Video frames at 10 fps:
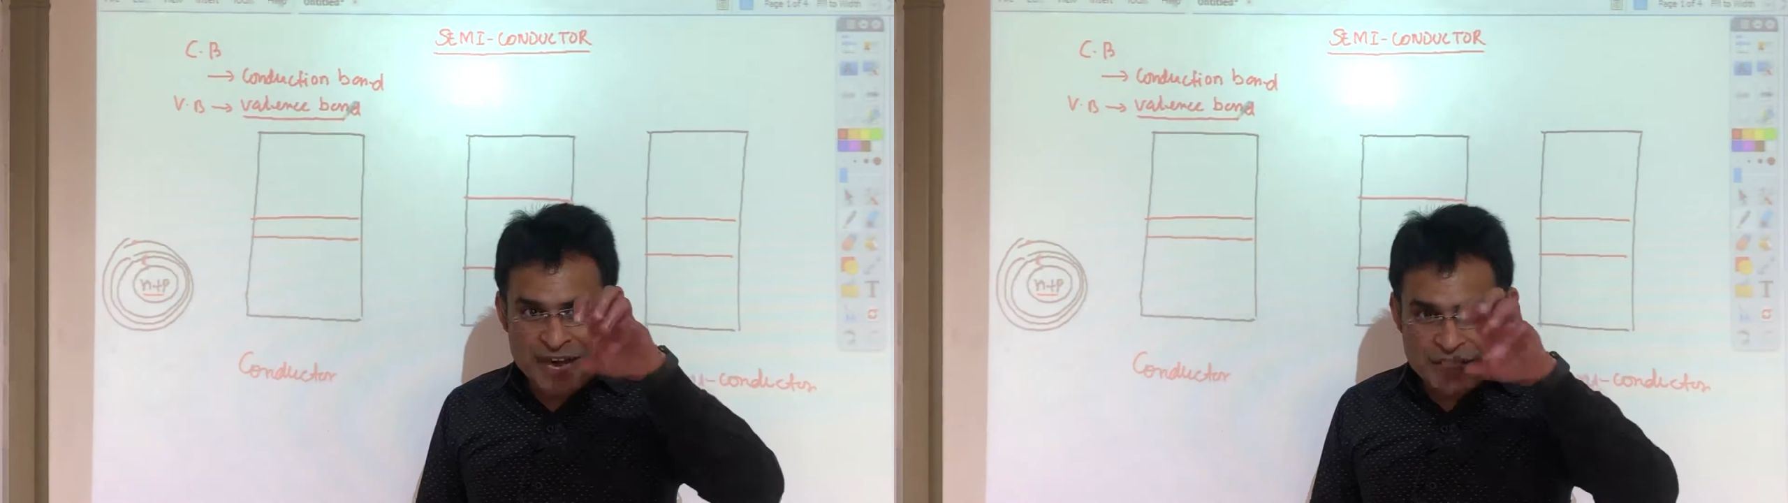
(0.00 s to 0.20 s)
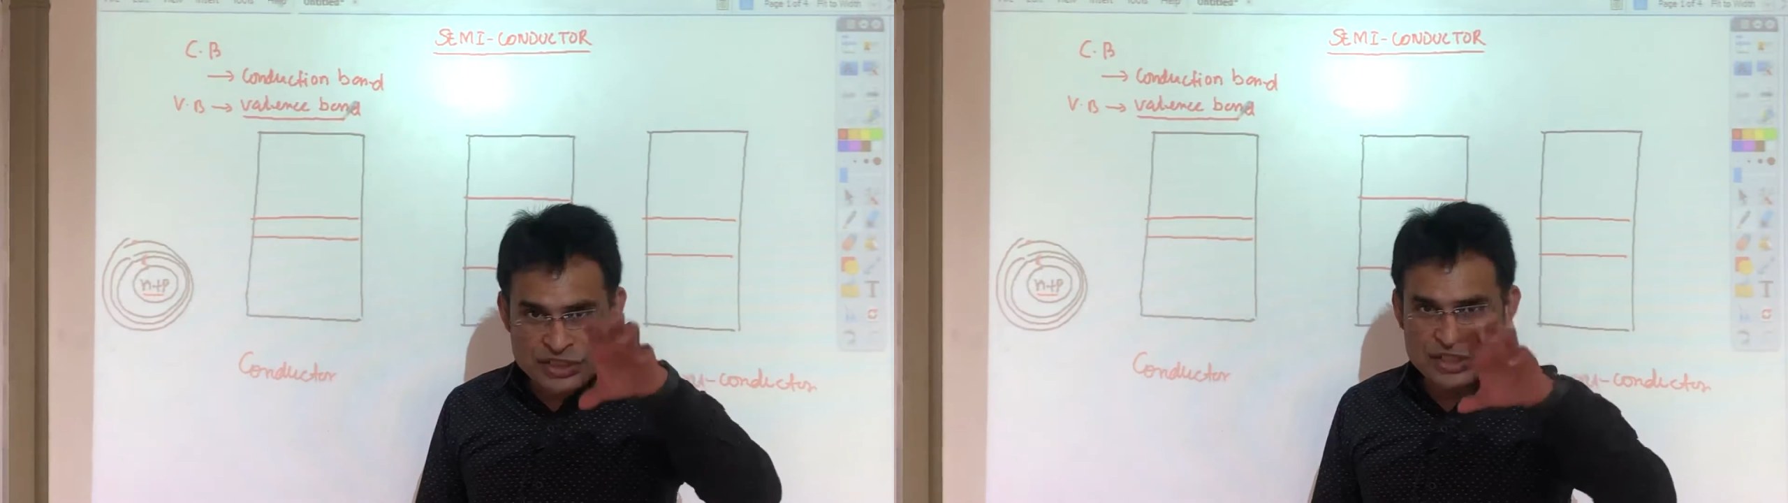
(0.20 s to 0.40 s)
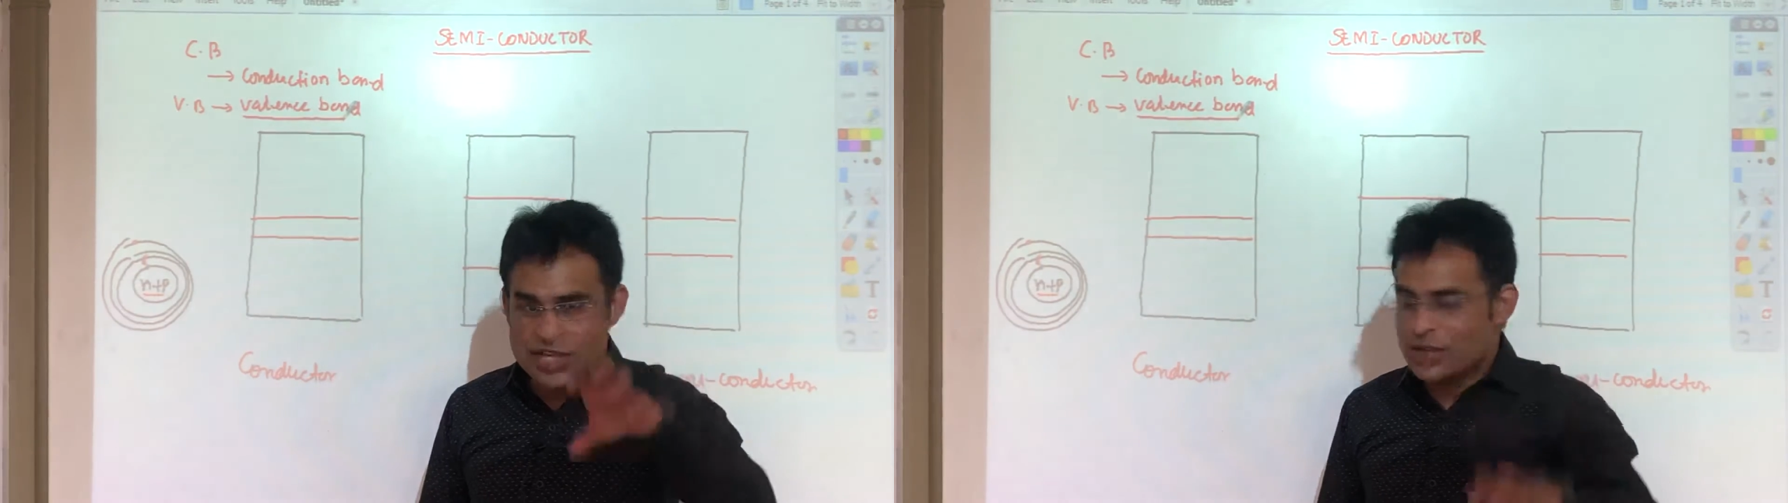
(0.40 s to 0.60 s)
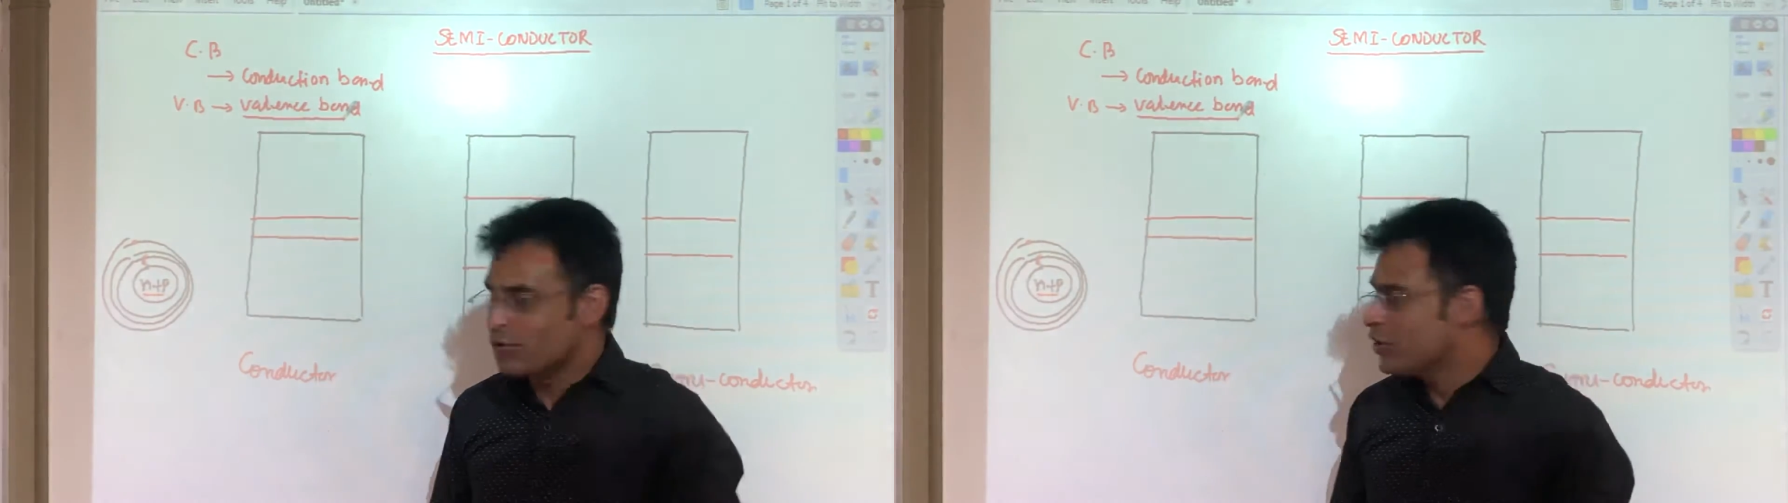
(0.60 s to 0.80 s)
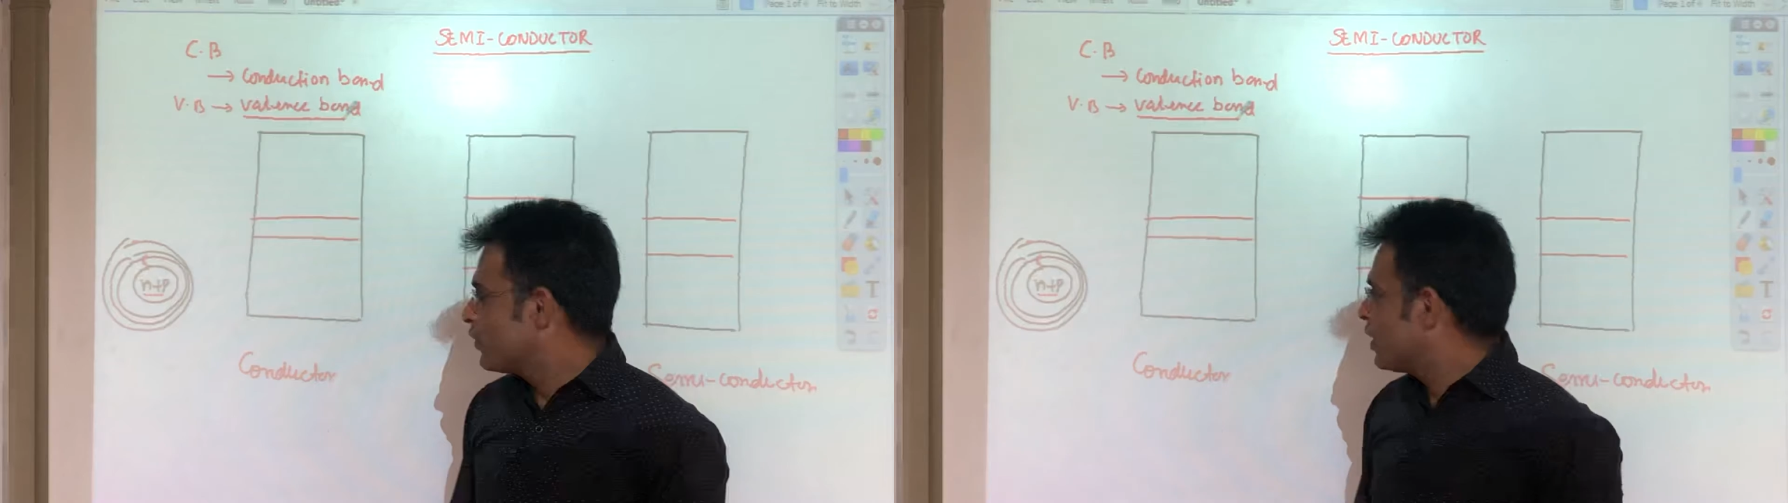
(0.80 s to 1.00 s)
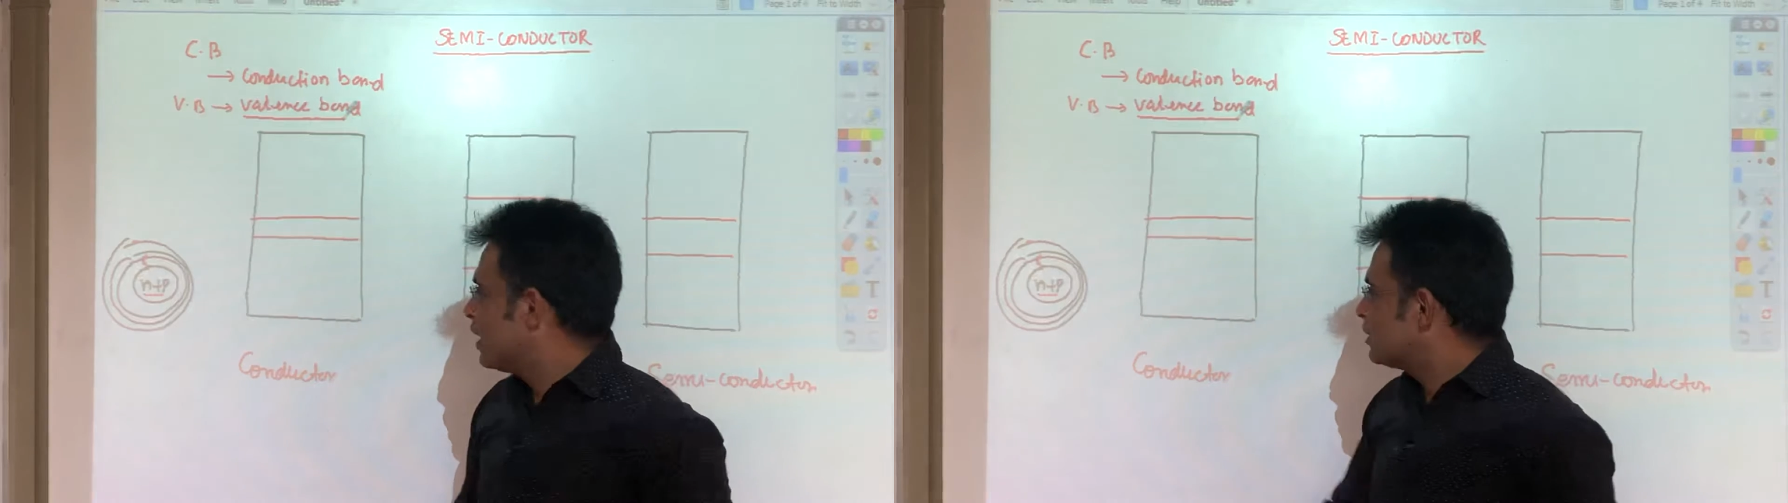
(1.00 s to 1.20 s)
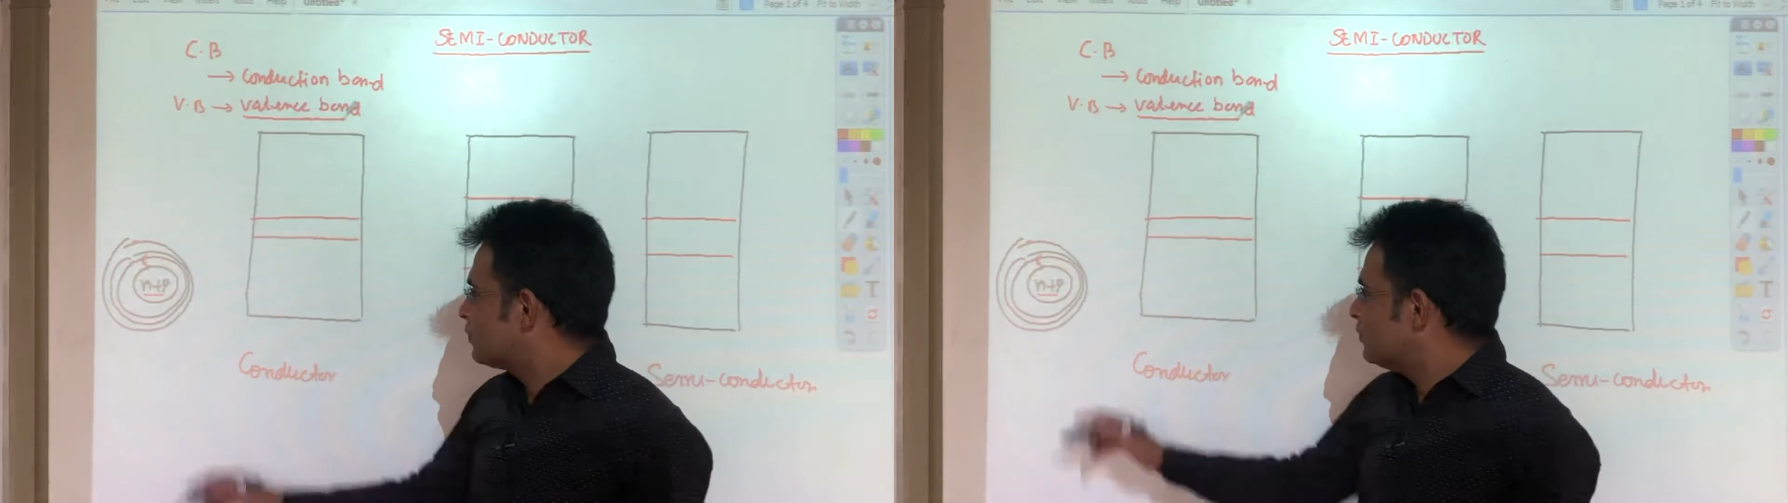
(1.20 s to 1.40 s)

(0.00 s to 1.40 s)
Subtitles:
adjacent to nucleus,